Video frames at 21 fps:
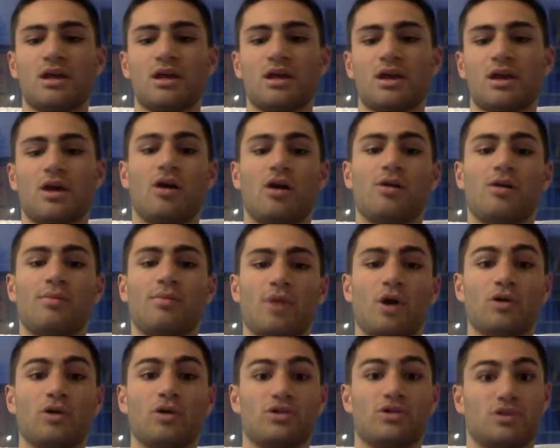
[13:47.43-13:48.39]

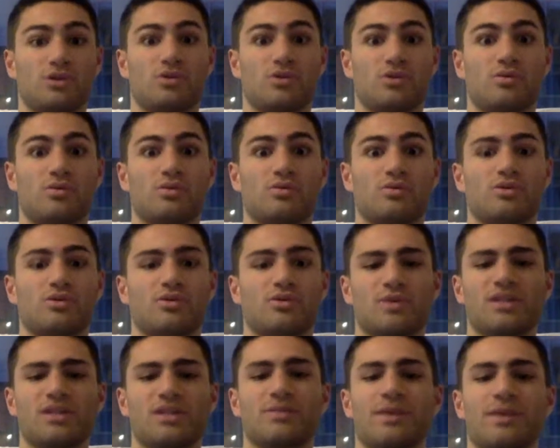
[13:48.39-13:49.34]
Also, just
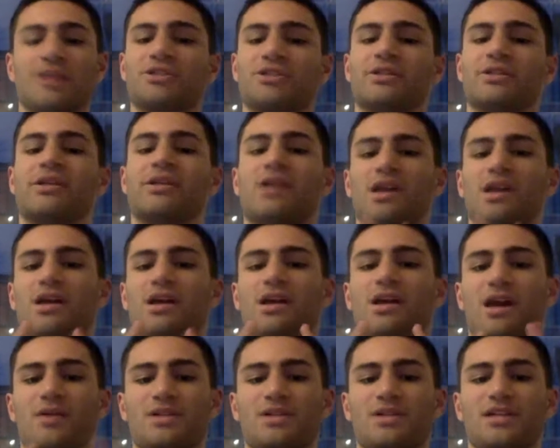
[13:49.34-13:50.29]
wanted to mention
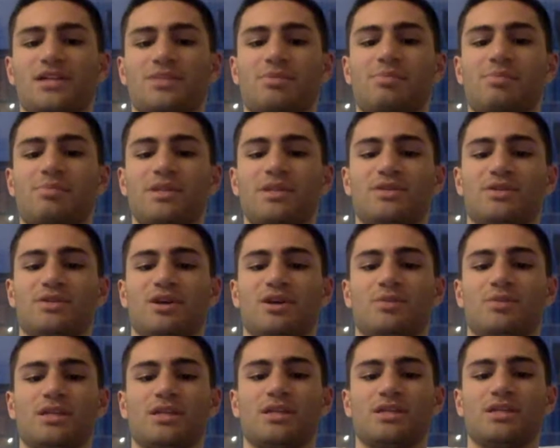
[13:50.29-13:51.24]
I was at the Pepito Cup
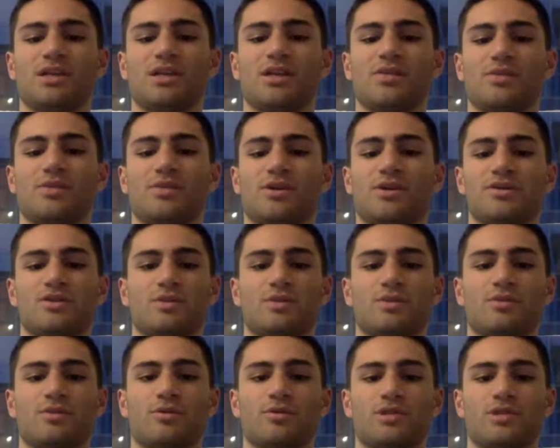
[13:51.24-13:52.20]
last night where Giuseppe
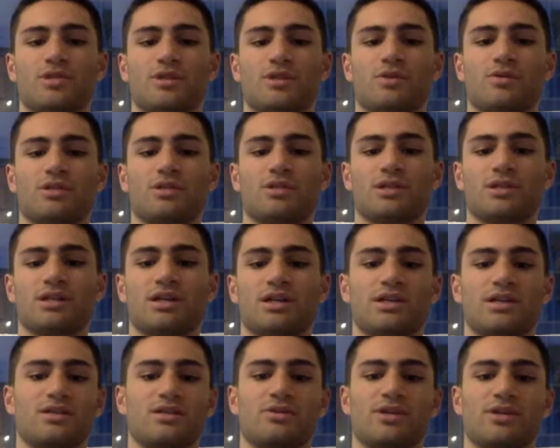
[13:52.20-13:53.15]
Rossi hosted a
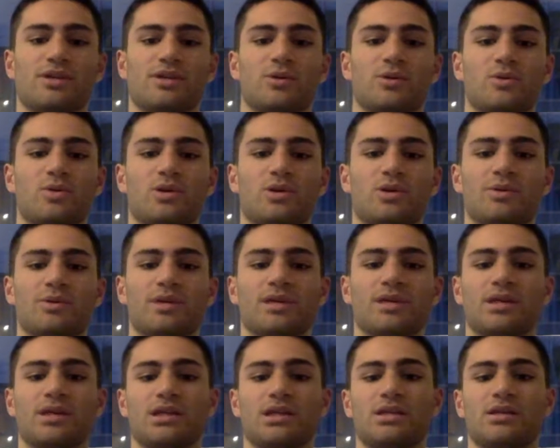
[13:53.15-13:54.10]
nice little indoor
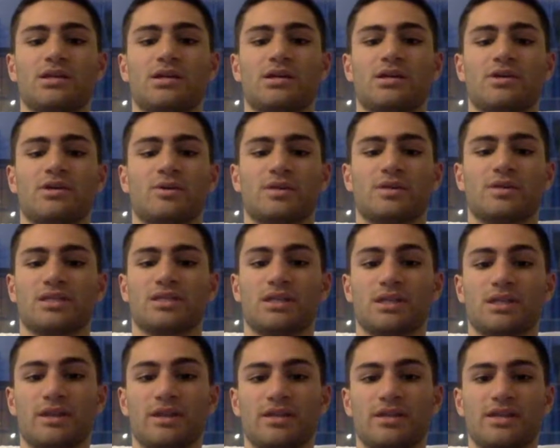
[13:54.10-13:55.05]
tournament in New York City
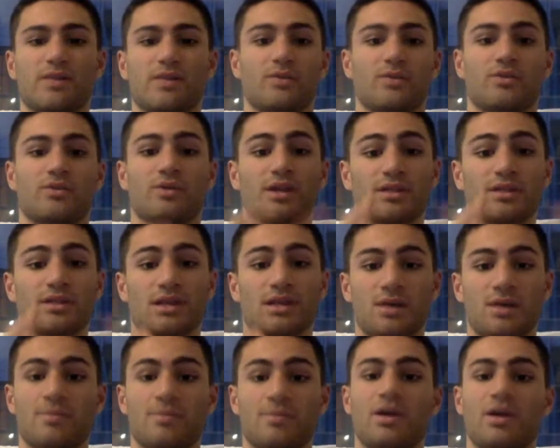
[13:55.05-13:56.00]
last night. Great
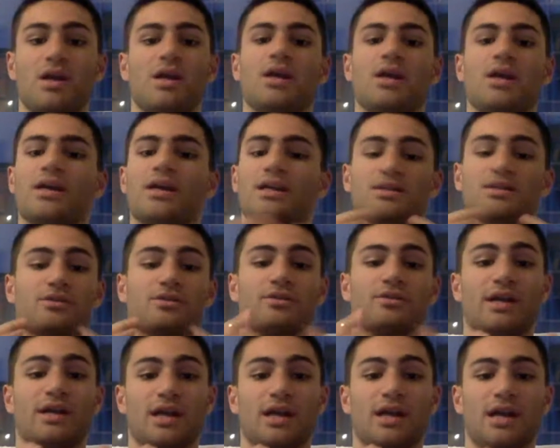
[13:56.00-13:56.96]
time. He's a
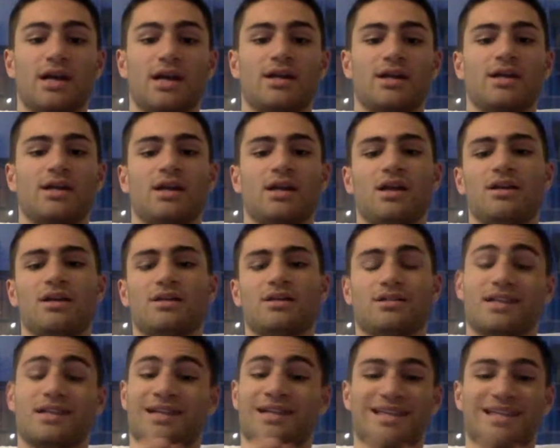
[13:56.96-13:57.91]
great guy.
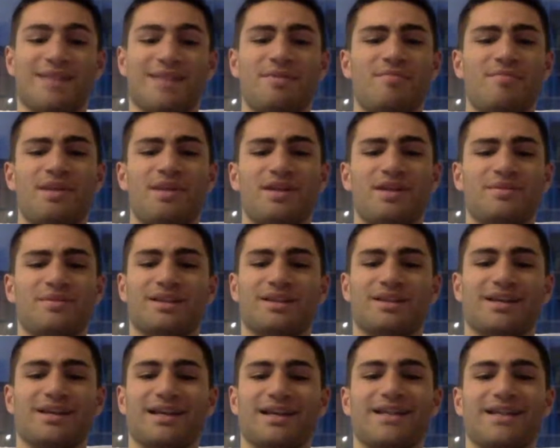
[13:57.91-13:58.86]
Second time I've met him in
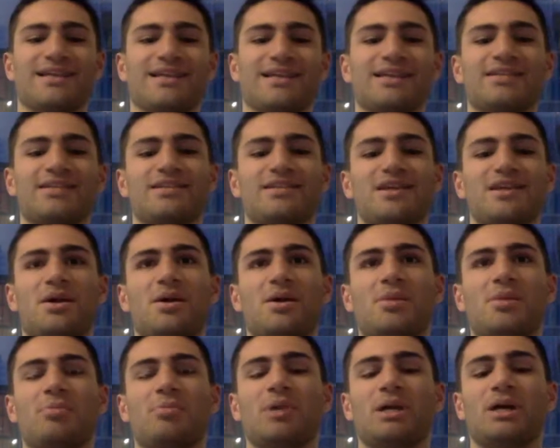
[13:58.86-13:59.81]
like 8 days.
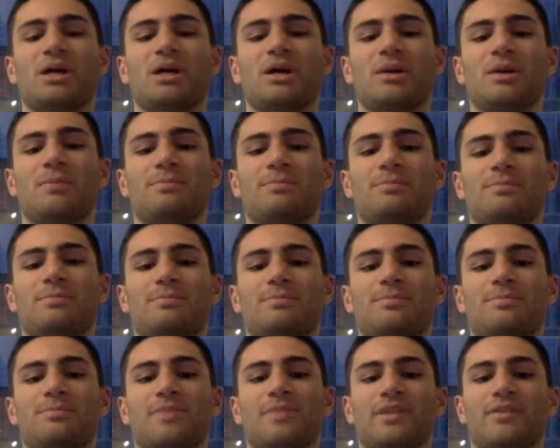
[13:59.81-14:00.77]
But
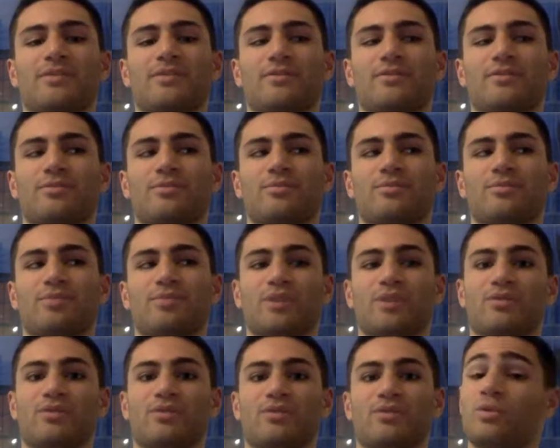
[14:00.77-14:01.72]
there have
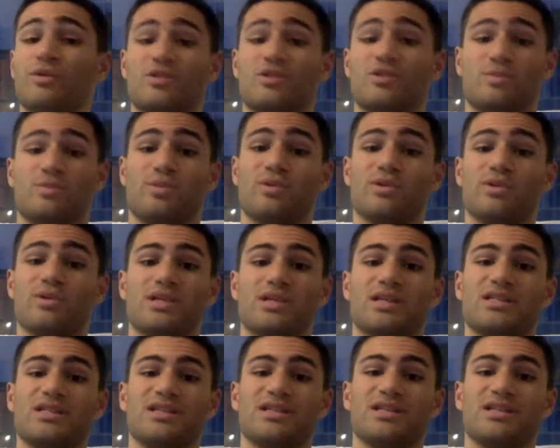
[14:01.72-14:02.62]
been numerous reports that he's going